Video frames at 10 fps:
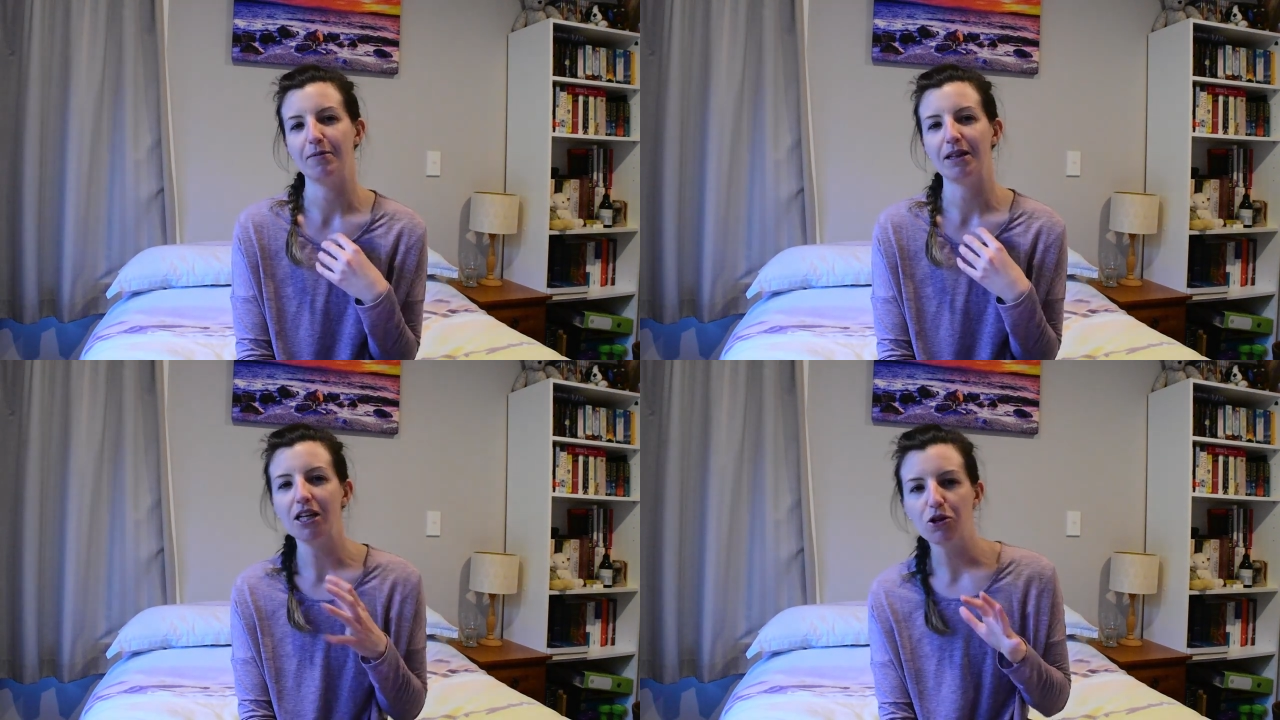
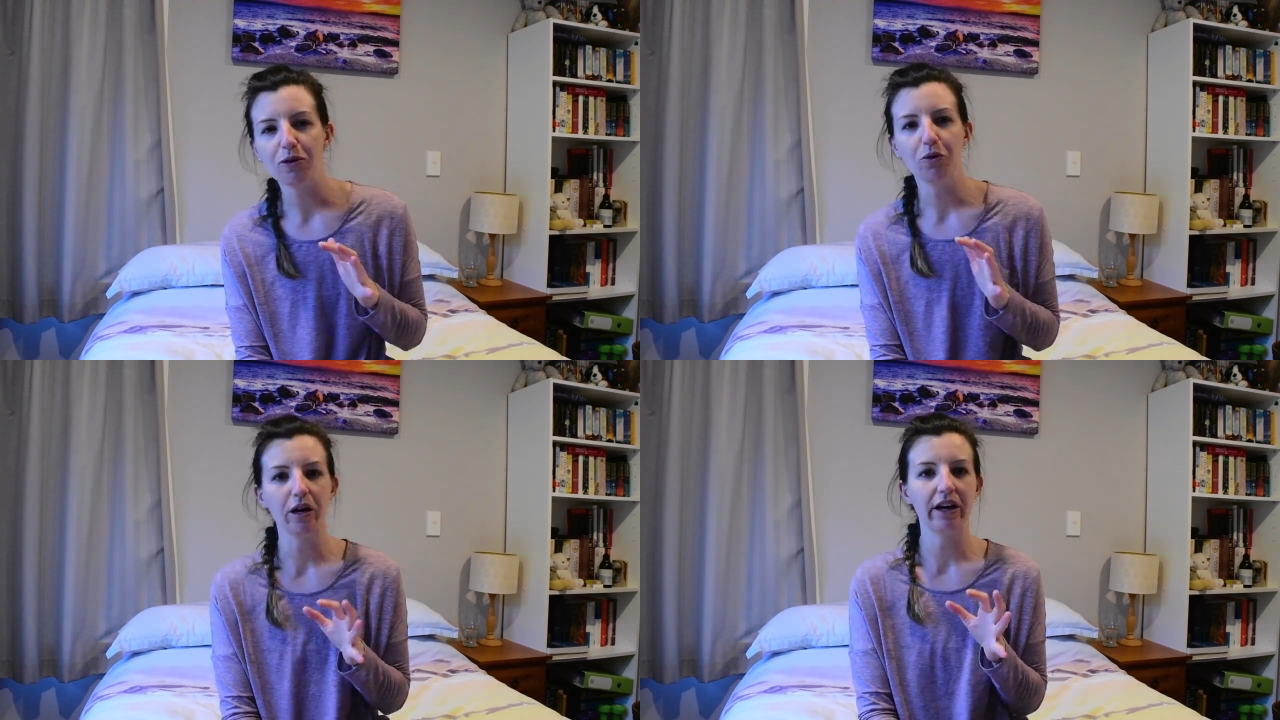I'm a little
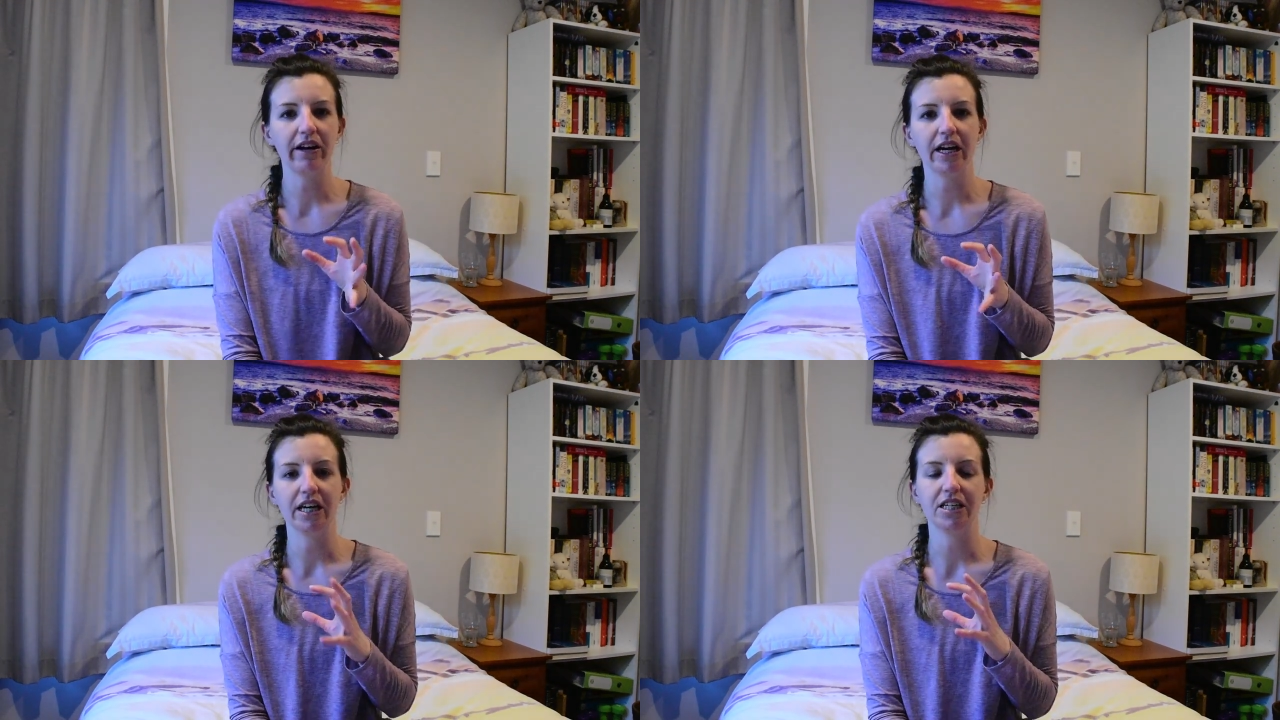bit
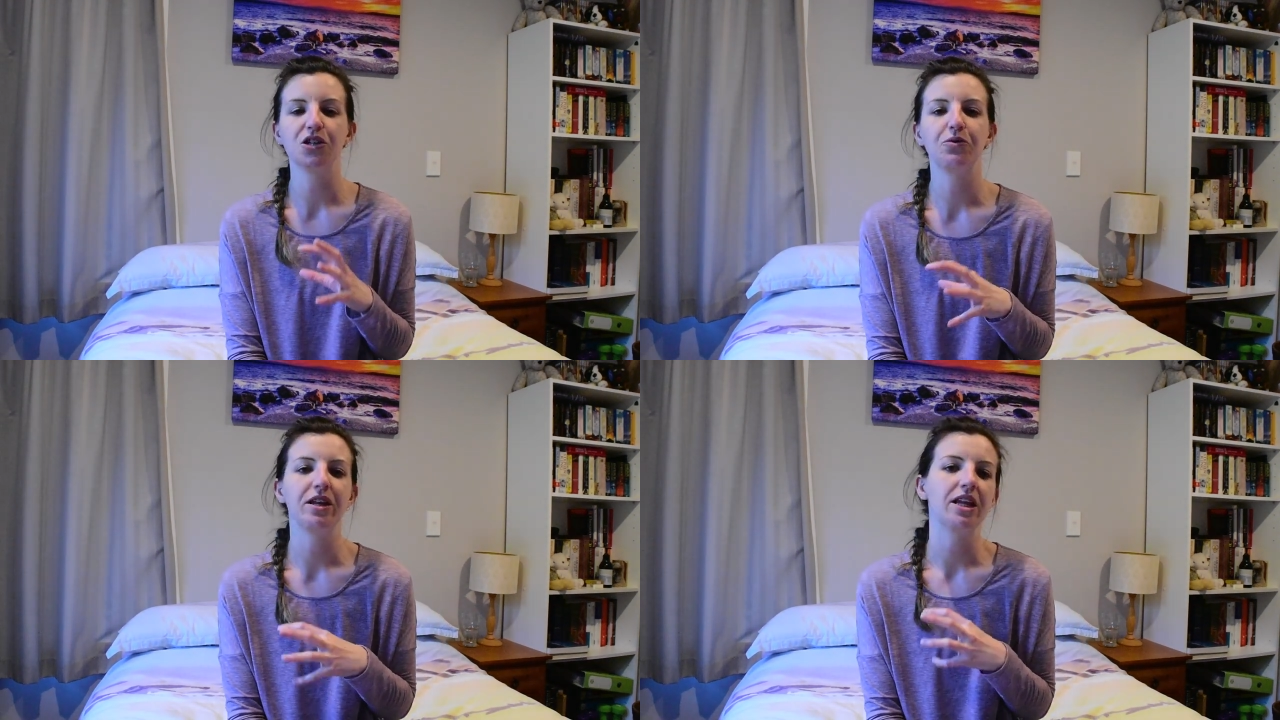wary as
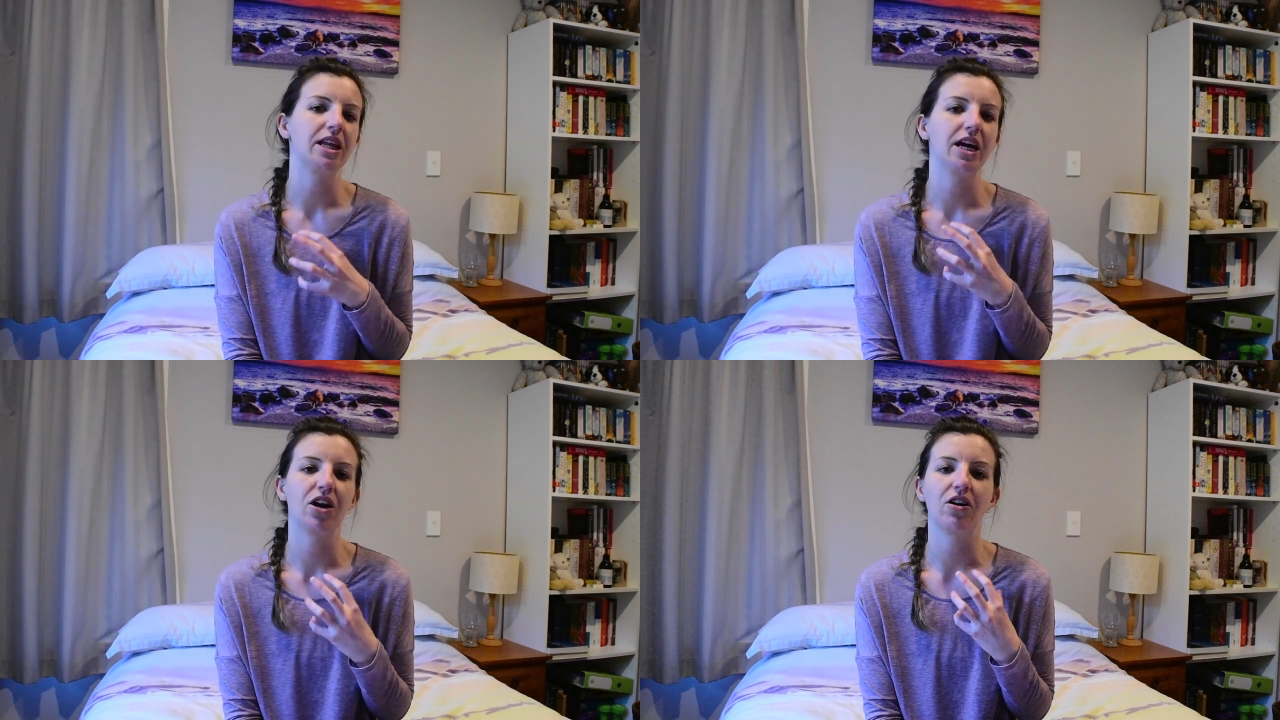to whether
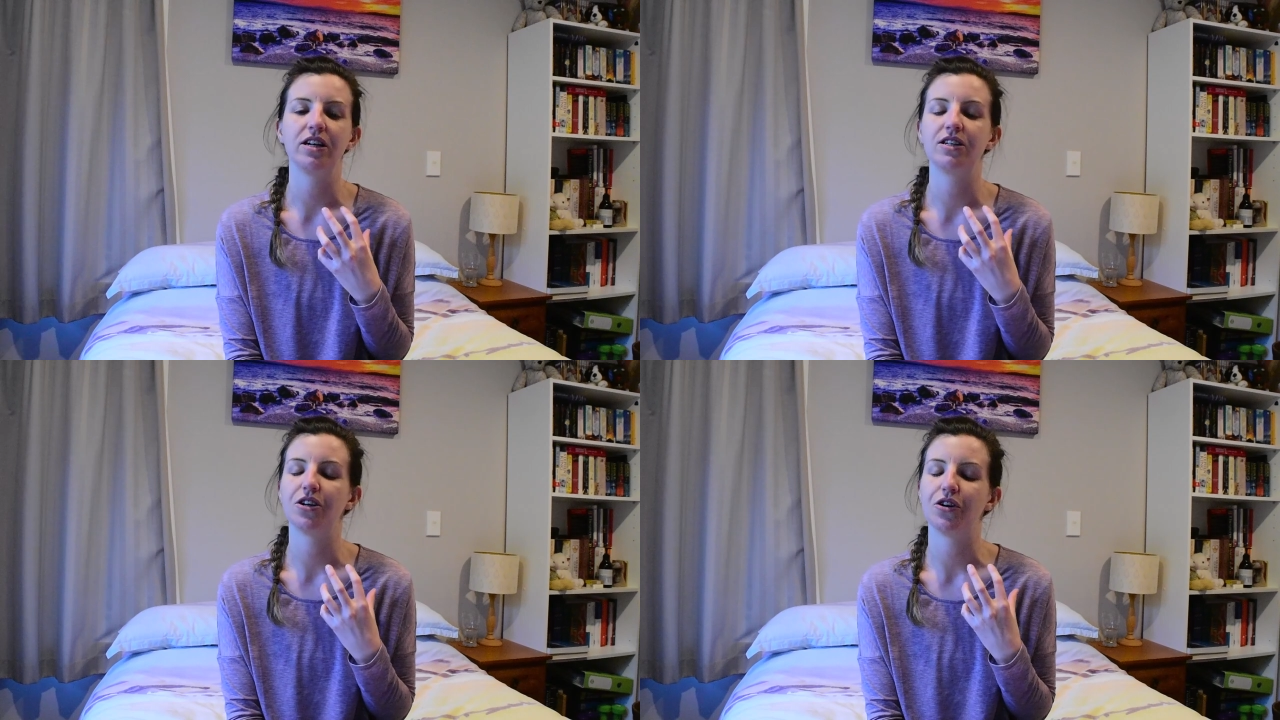they're
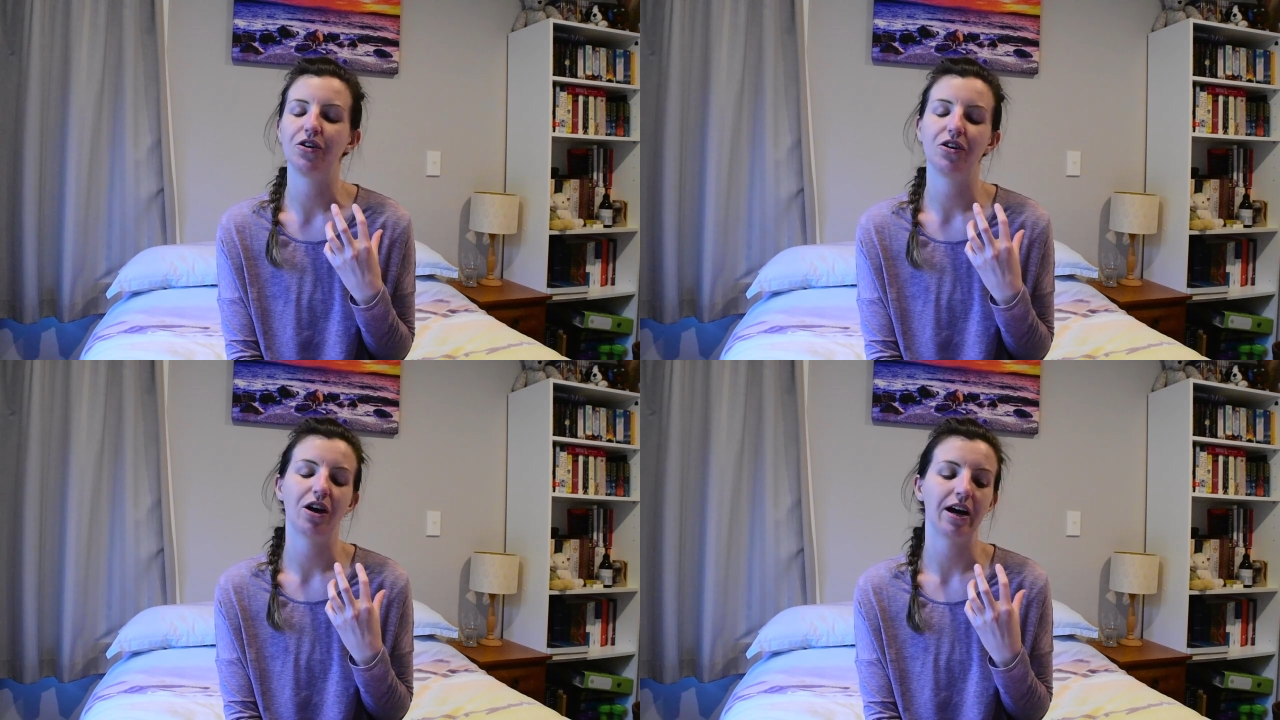going
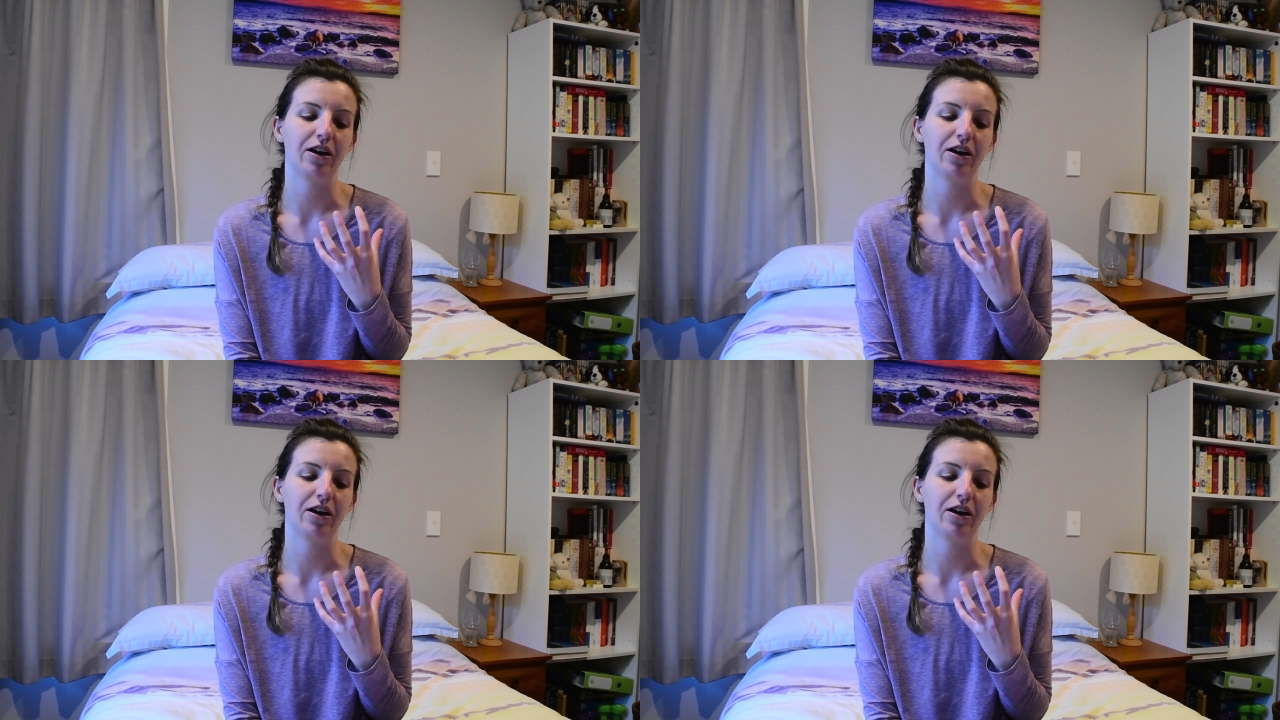to